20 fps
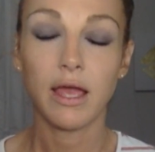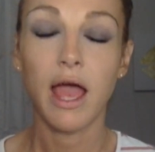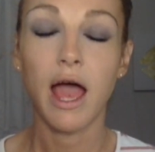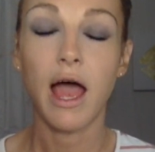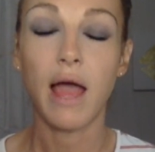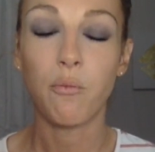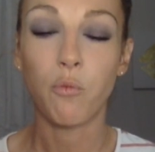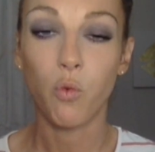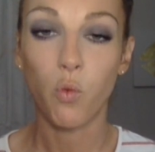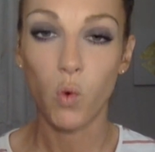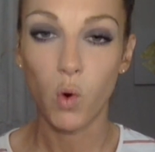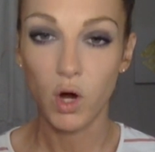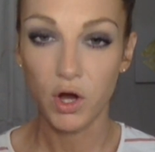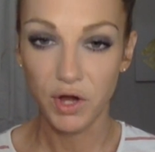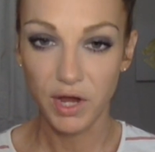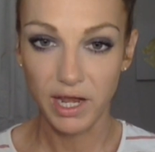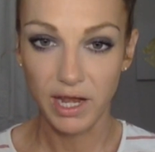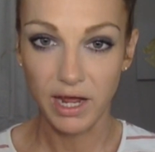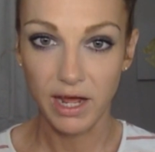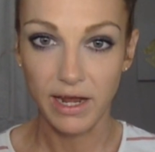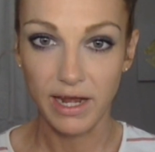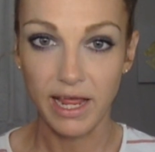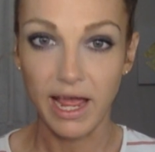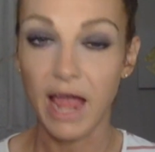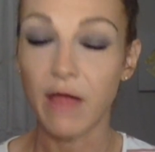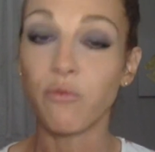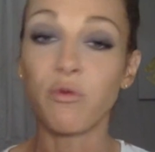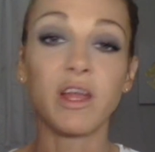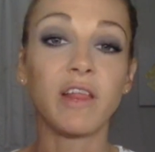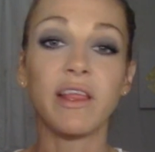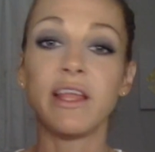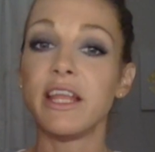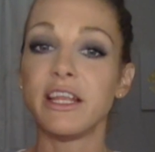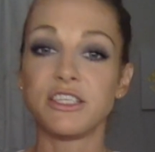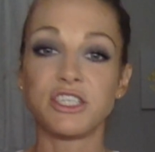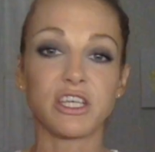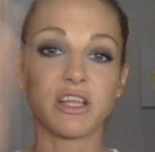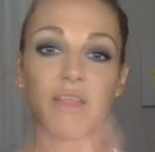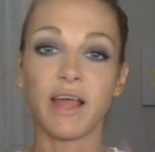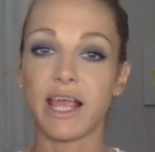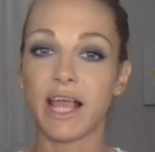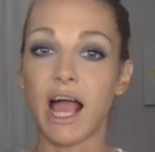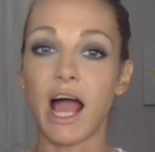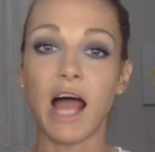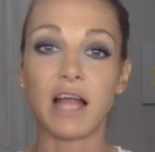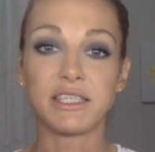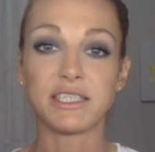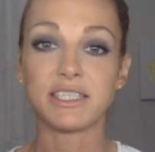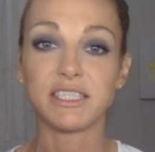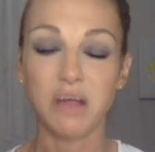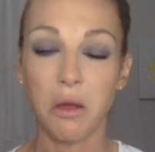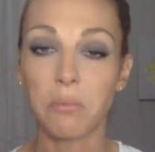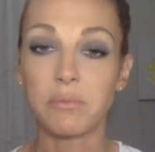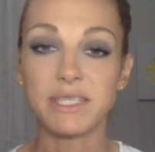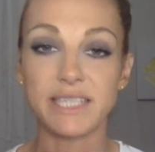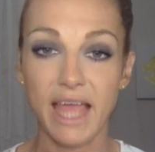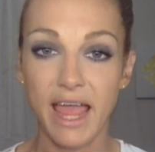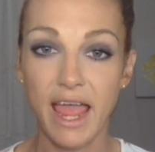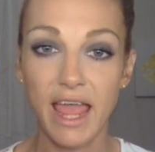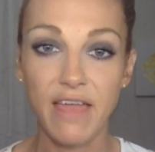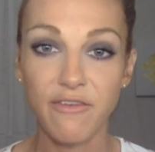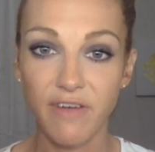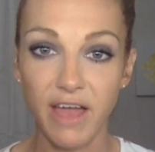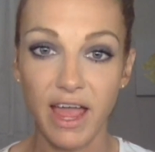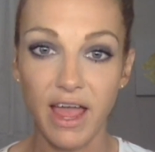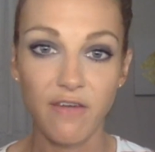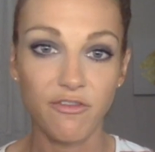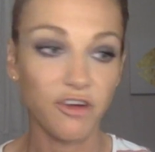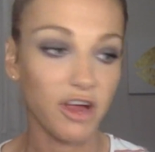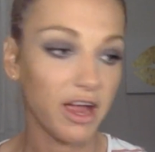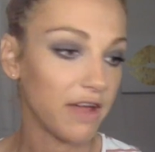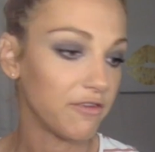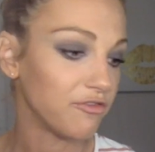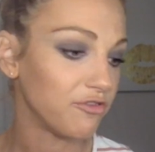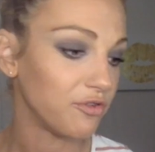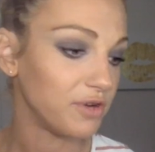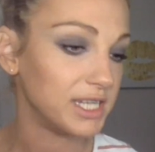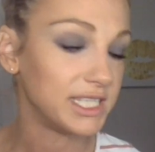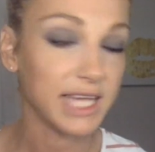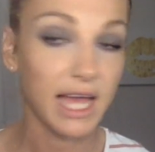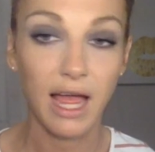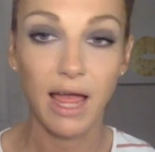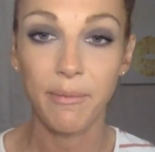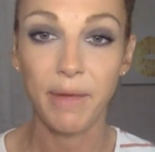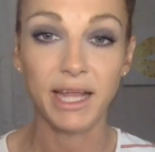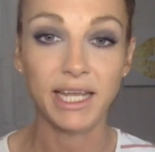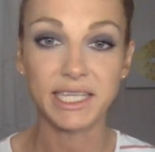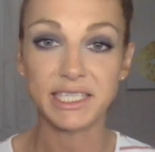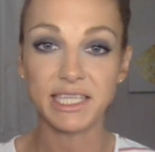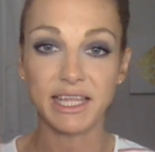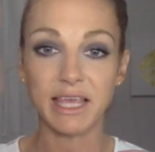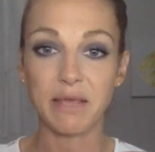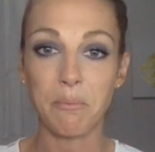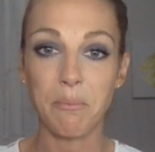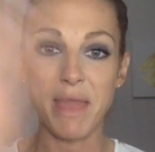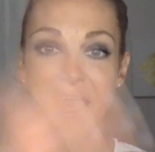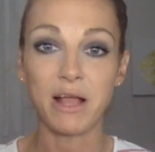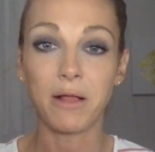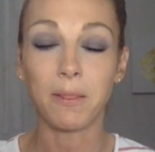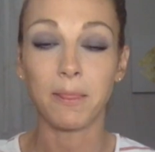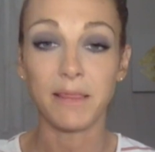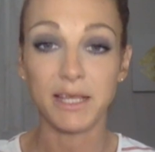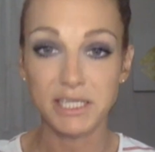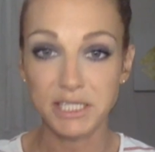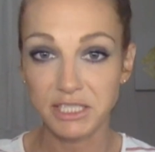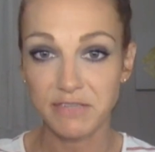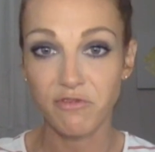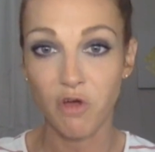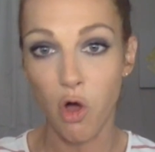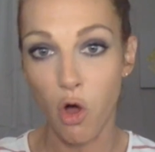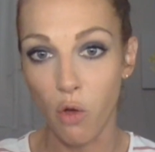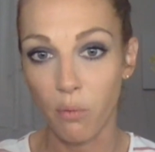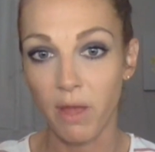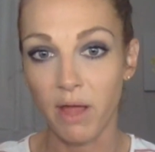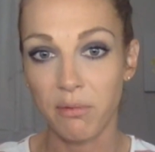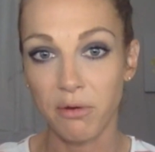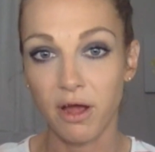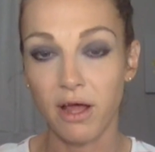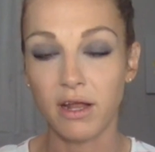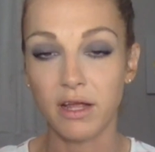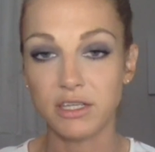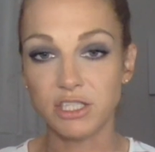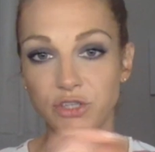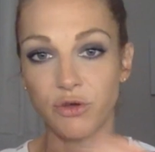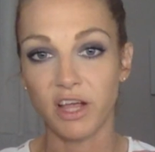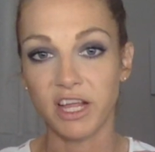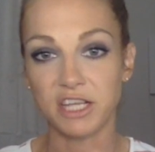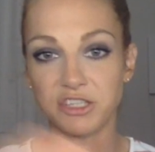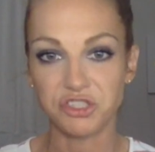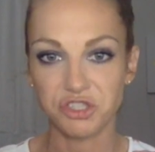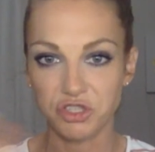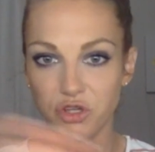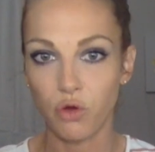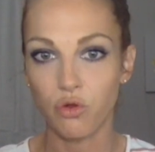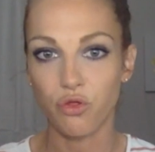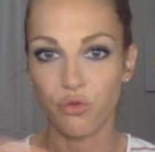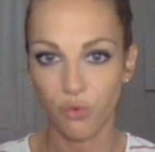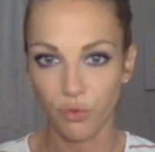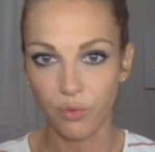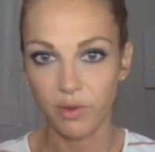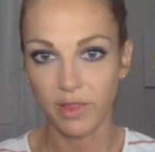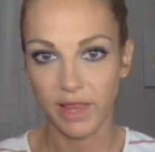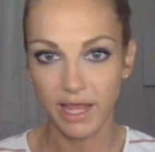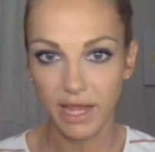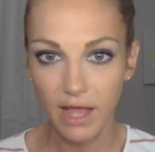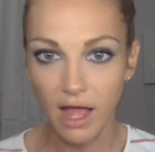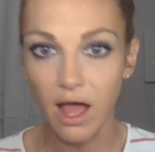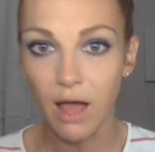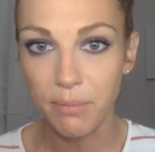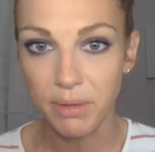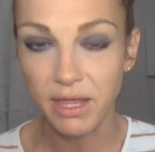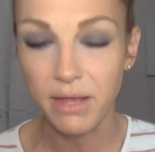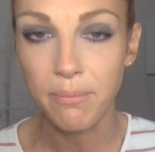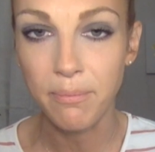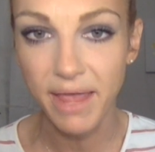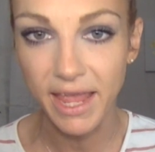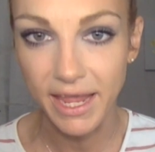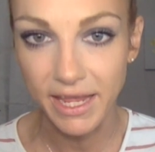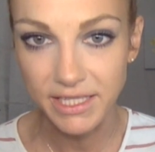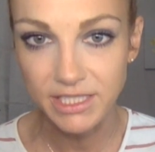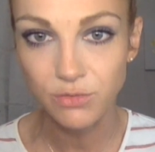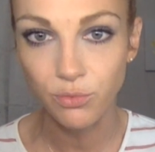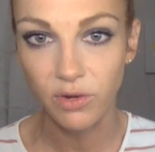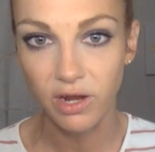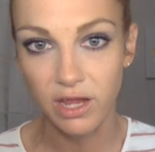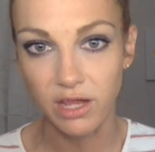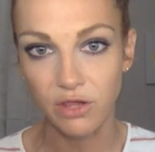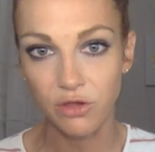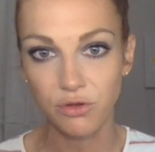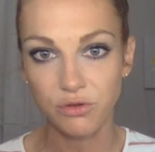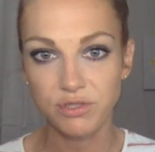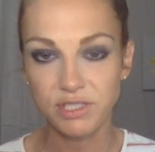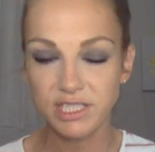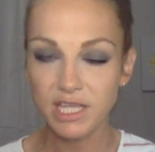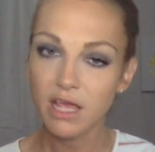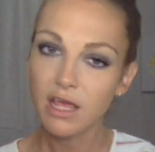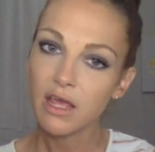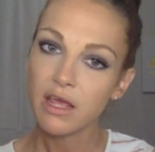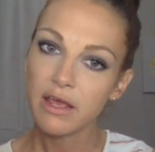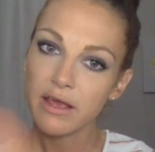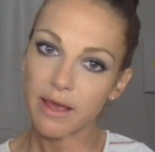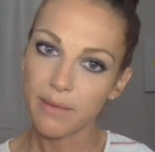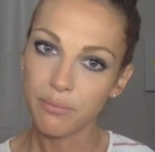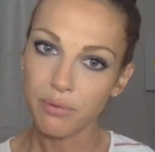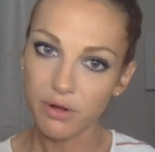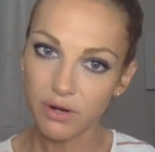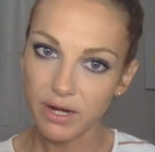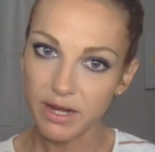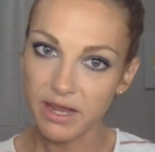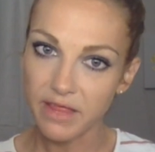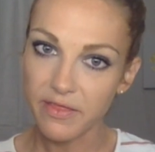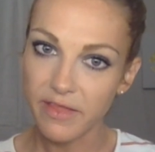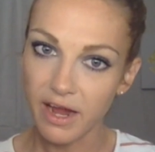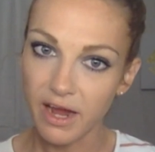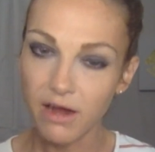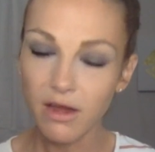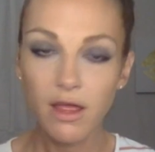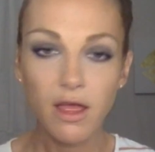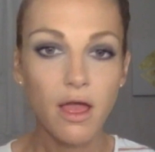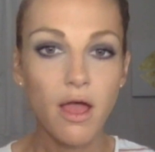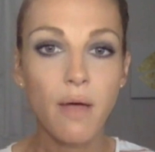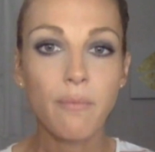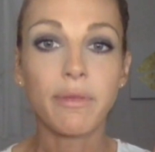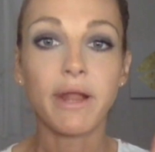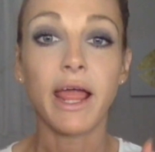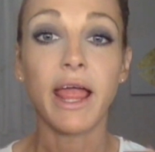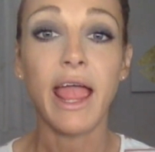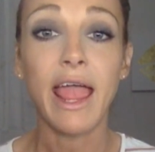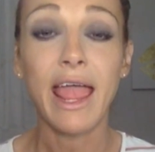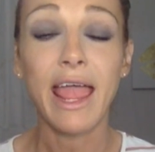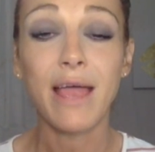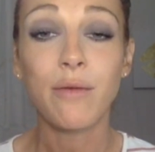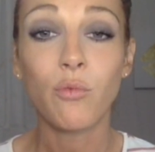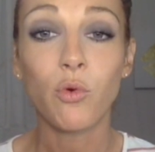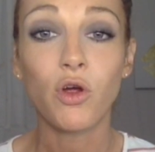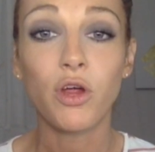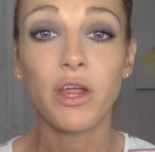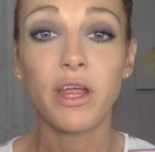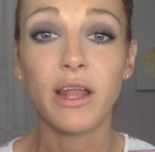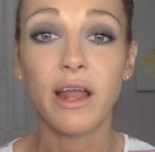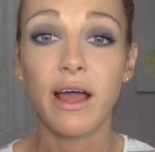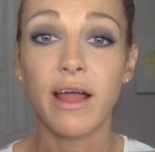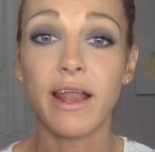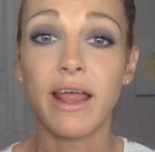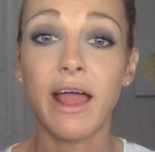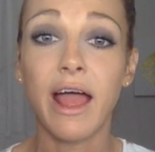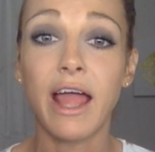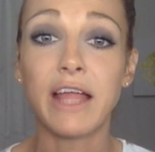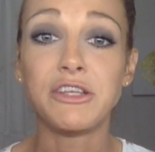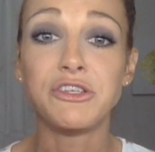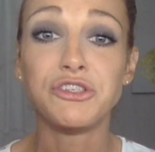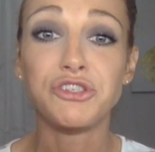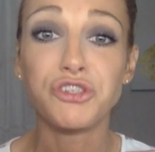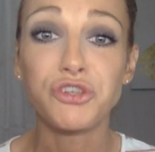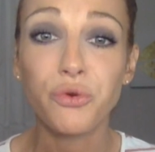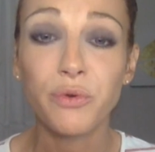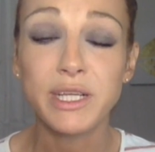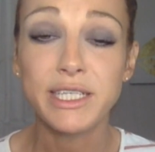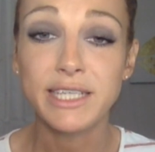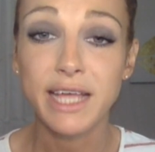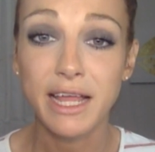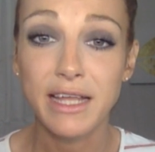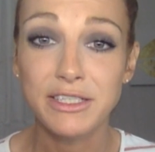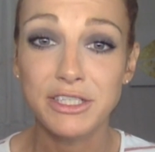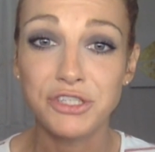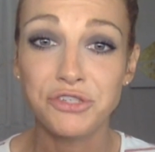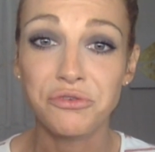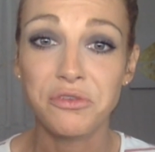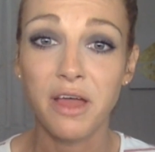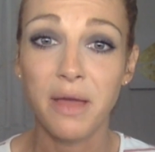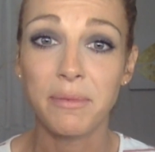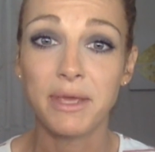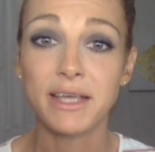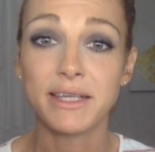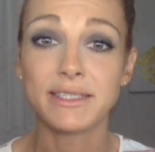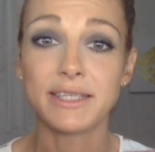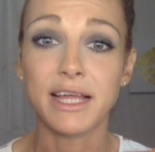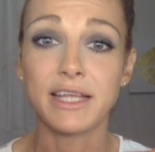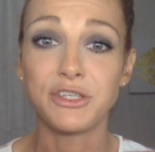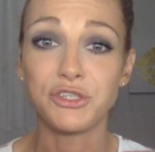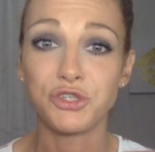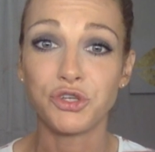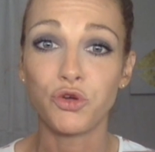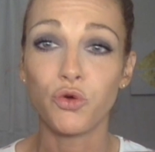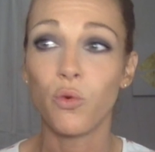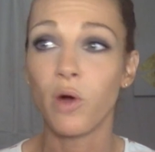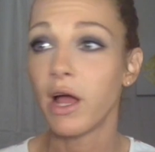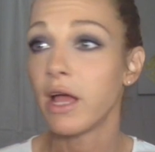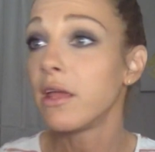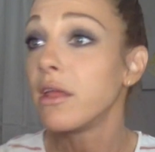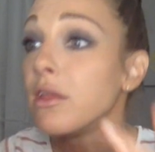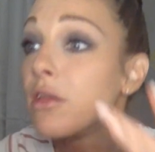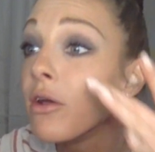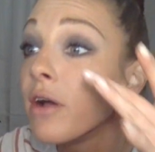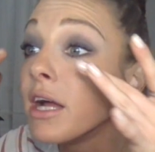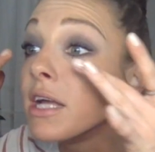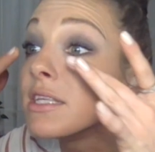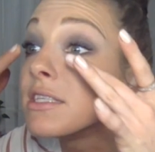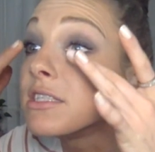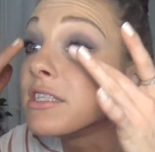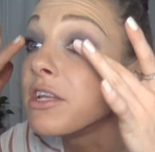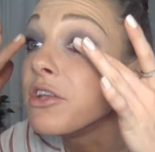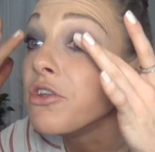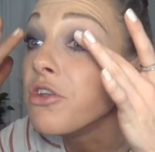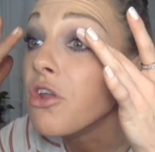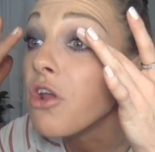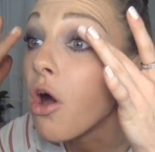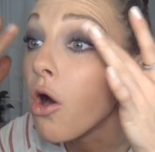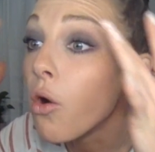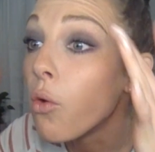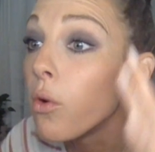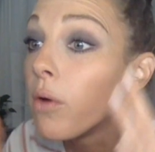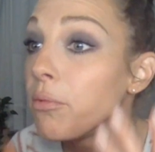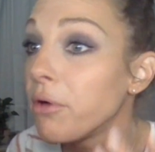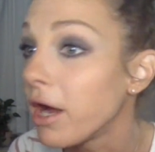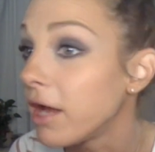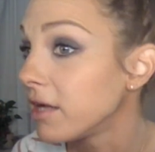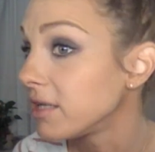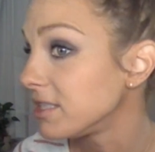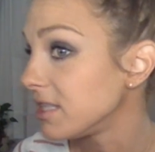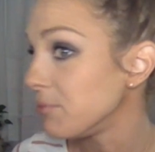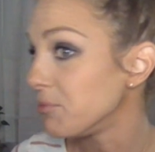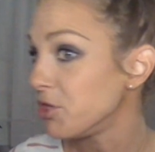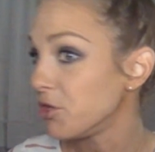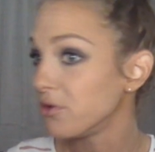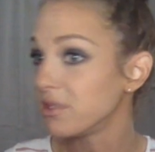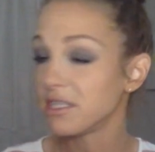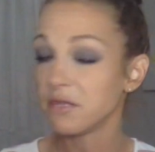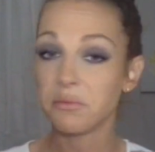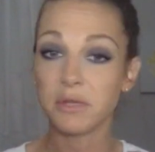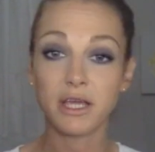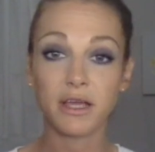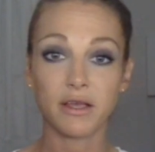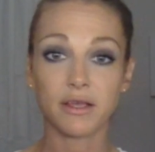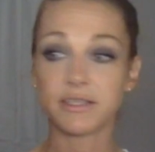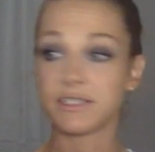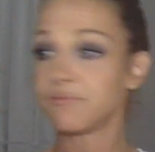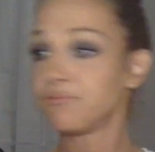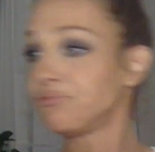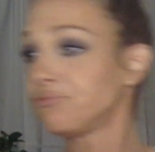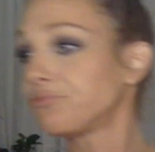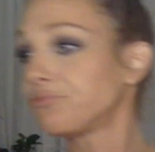I'm working on it. I really need to like on some day, if I ever have free time, I need to like make a list of all my products so I can just go through and like copy and paste what I used and put it in there. But I am working on it. I do intend to do that because I do want you guys to know what products I'm using, because